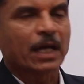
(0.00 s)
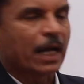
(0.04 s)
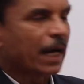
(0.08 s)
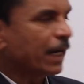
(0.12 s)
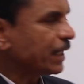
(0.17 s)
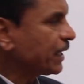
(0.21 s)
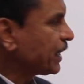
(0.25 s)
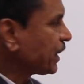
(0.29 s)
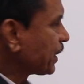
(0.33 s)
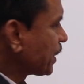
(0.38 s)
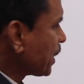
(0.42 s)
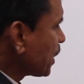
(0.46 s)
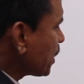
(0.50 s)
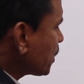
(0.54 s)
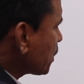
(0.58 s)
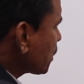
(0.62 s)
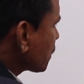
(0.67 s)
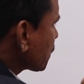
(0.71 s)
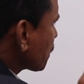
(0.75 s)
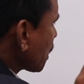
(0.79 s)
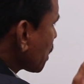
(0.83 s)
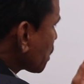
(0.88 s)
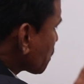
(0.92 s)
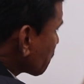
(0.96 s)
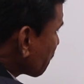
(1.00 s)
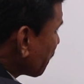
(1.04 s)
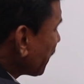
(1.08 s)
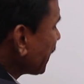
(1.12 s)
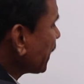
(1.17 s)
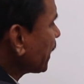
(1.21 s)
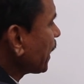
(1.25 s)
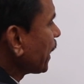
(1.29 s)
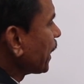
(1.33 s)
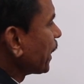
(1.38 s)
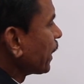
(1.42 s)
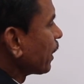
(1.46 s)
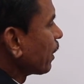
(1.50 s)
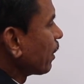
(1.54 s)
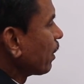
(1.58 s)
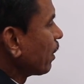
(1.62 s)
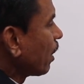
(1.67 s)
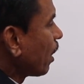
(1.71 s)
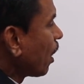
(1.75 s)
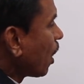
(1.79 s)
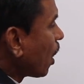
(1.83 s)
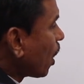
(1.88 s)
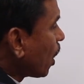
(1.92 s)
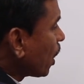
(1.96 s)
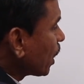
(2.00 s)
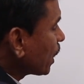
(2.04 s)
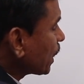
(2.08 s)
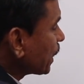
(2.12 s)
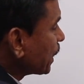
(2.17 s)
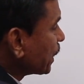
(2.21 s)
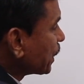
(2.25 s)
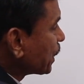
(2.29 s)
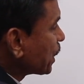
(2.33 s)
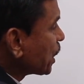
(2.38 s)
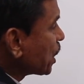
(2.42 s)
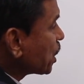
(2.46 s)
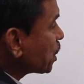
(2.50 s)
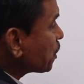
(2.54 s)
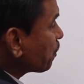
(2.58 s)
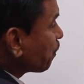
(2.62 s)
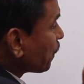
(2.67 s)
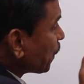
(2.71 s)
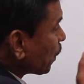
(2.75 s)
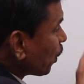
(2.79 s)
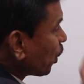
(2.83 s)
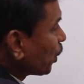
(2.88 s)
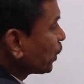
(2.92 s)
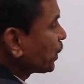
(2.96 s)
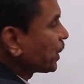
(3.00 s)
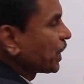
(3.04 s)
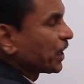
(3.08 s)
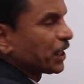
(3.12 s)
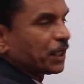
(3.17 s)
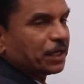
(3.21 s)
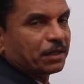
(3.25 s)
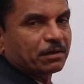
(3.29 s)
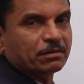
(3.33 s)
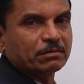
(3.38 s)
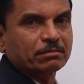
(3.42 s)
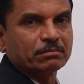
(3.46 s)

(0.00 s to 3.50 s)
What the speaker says: And it is suspended or it is pivoted.